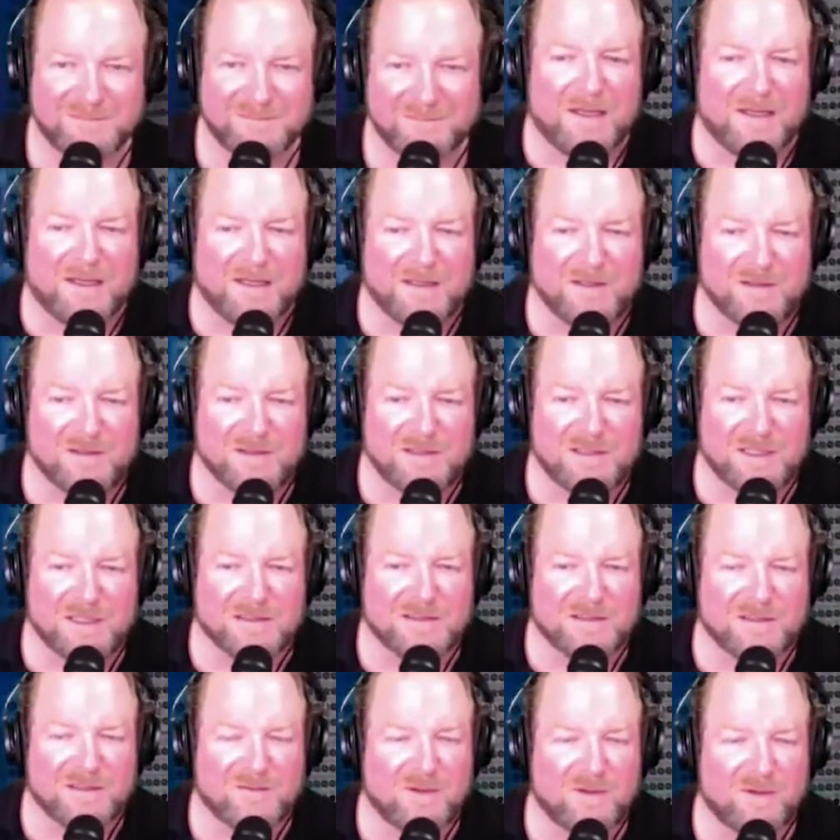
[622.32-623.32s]
Interesting.
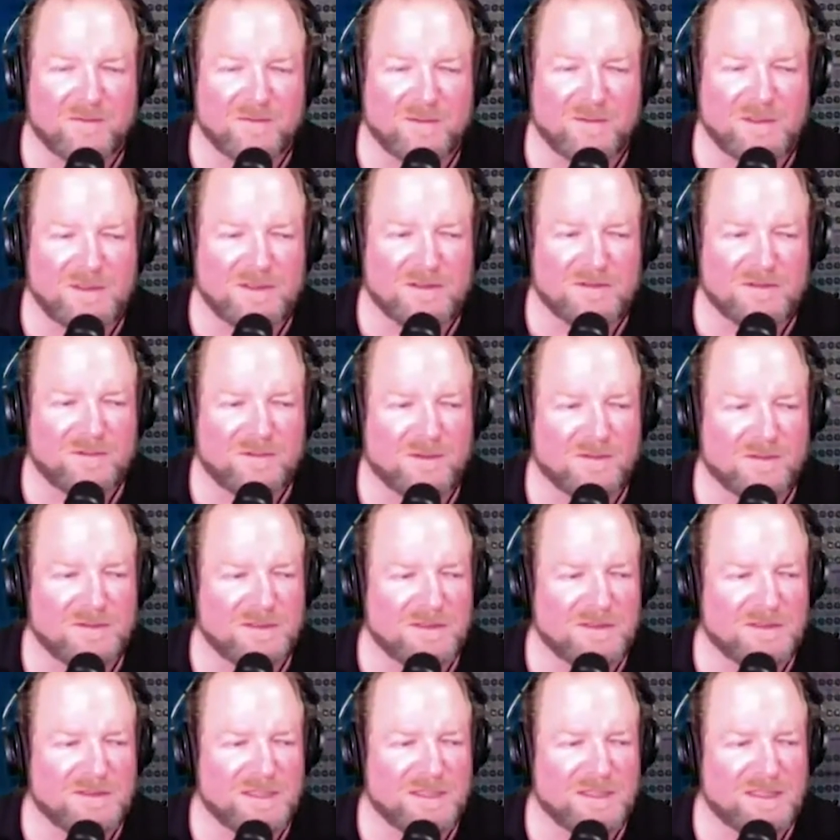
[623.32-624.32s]
So what would you
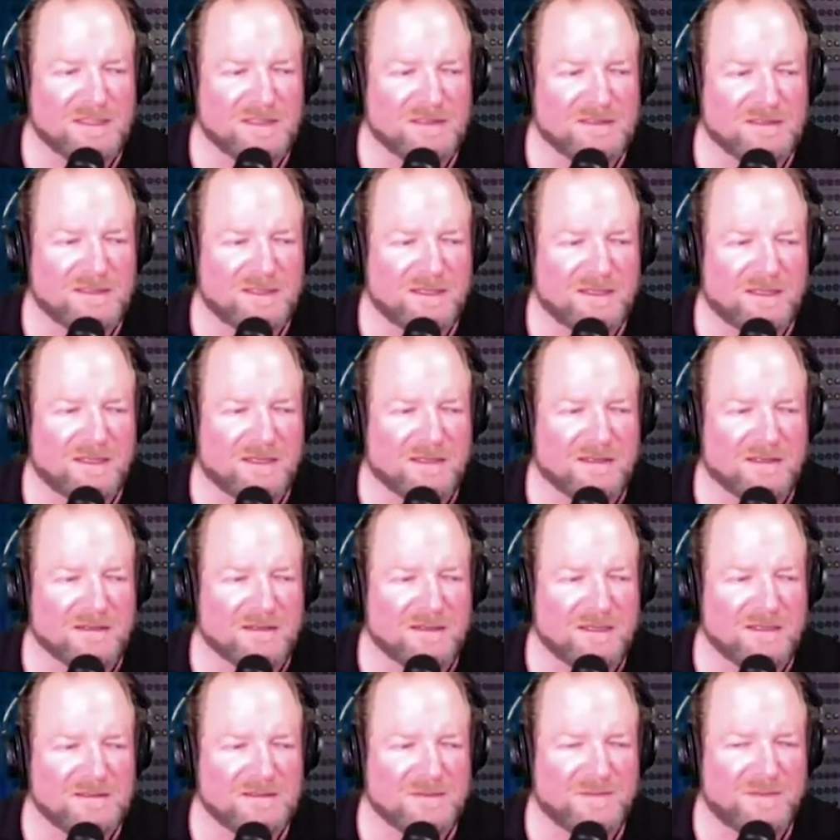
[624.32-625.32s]
see as
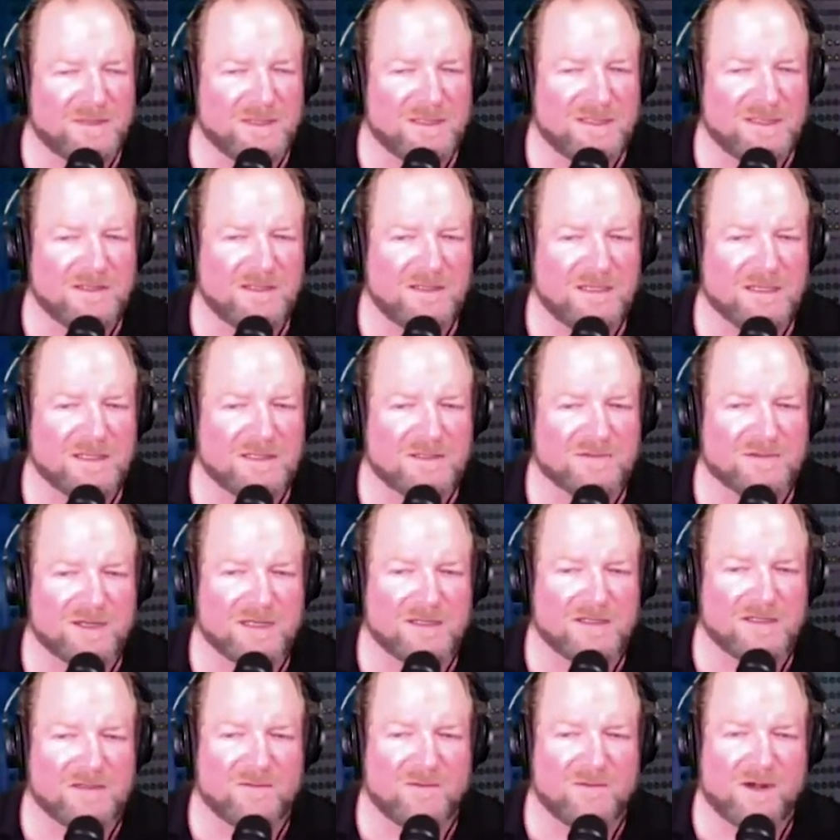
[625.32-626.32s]
a pretty unique trend
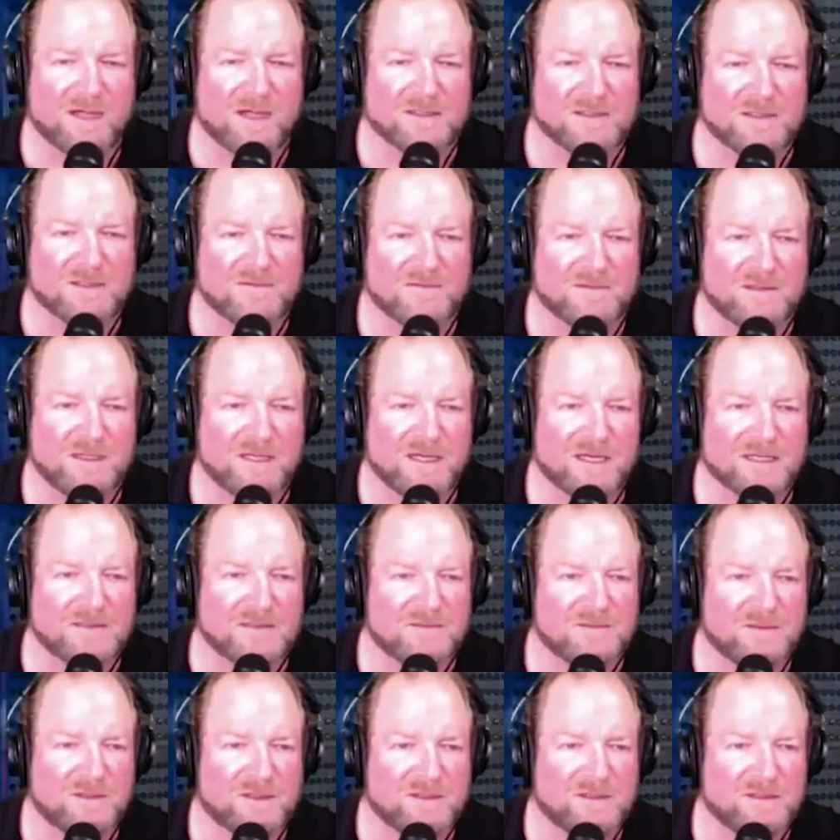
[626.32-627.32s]
to watch over the next
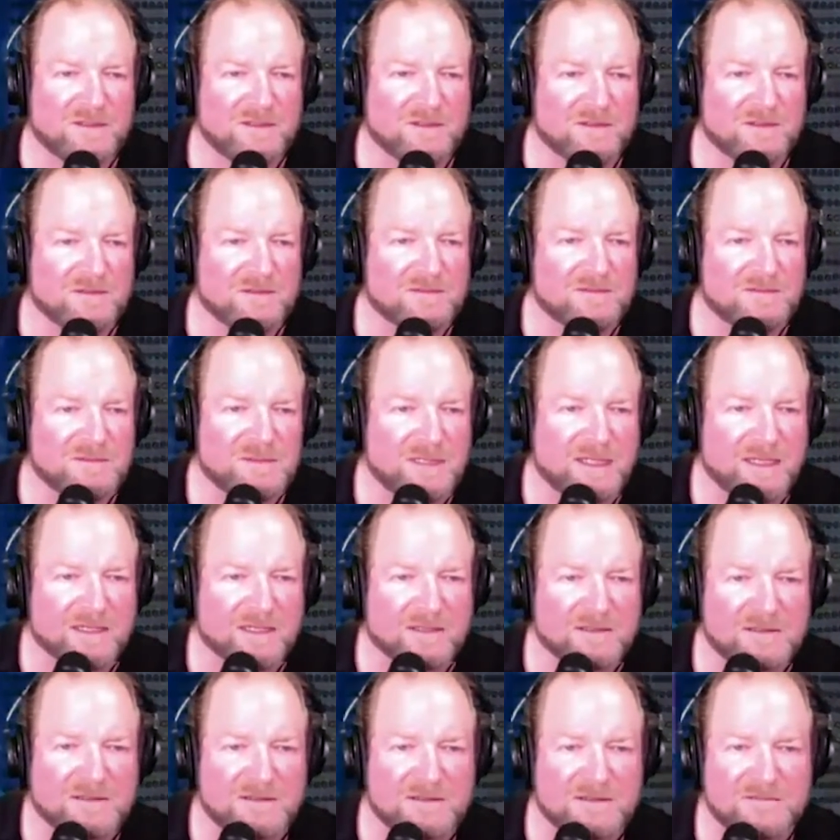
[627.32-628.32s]
1 or 2
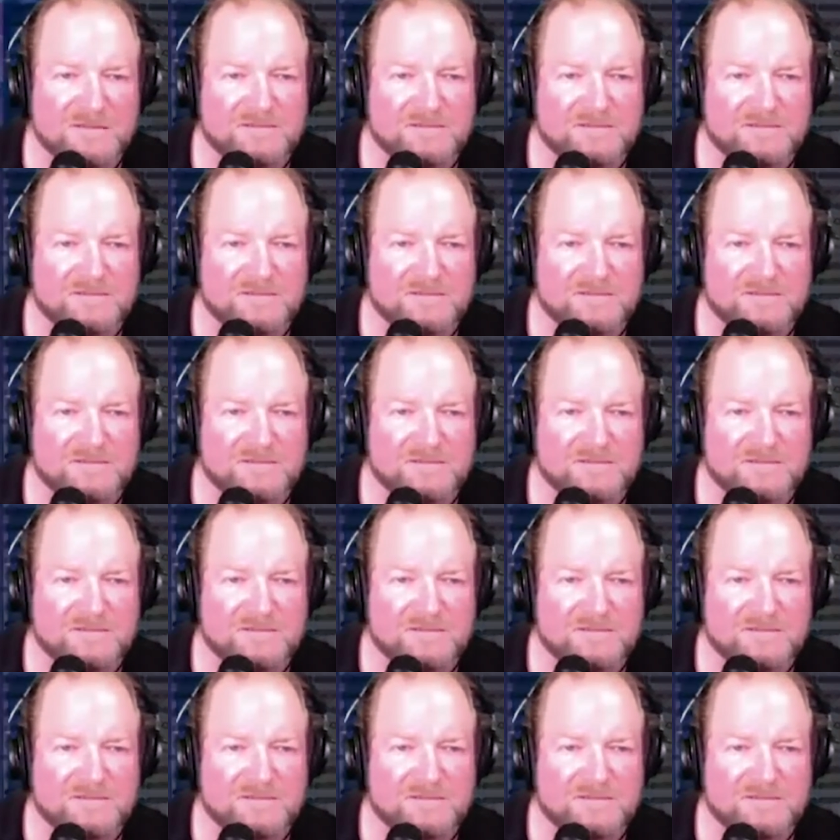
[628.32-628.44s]
years?